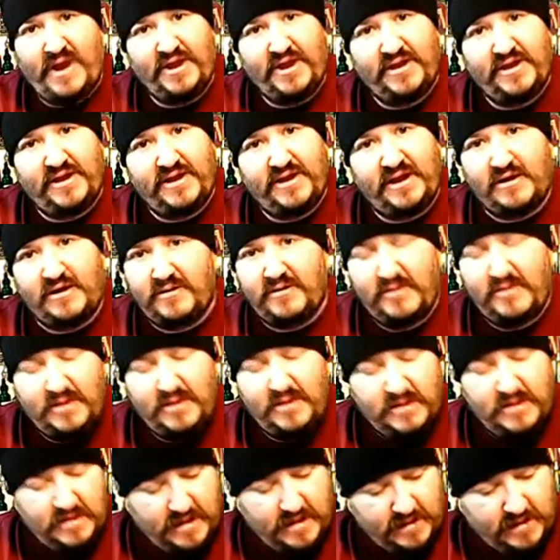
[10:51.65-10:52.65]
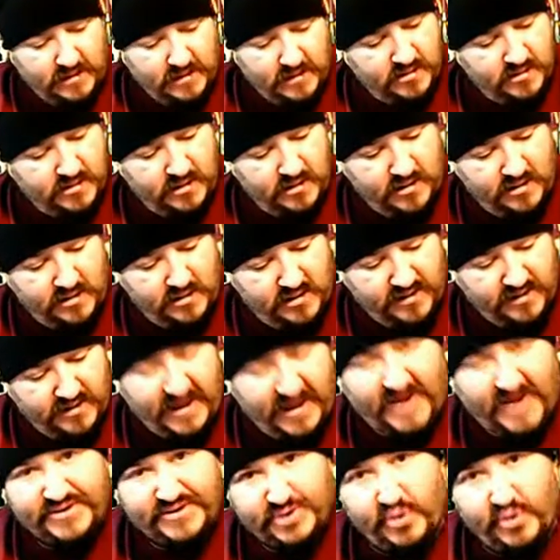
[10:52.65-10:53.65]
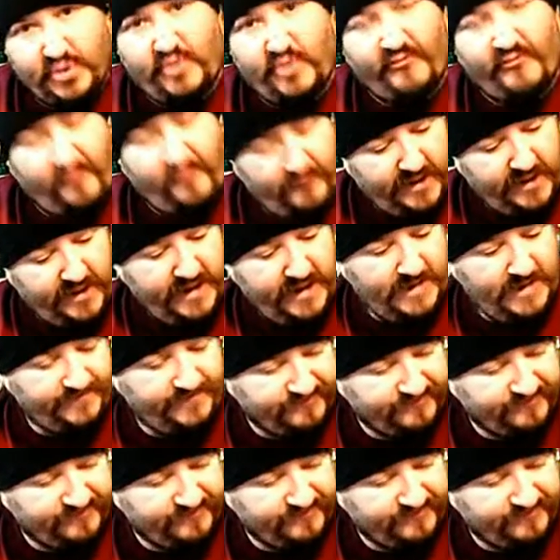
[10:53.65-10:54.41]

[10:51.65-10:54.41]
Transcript: in there, and that's cool for me.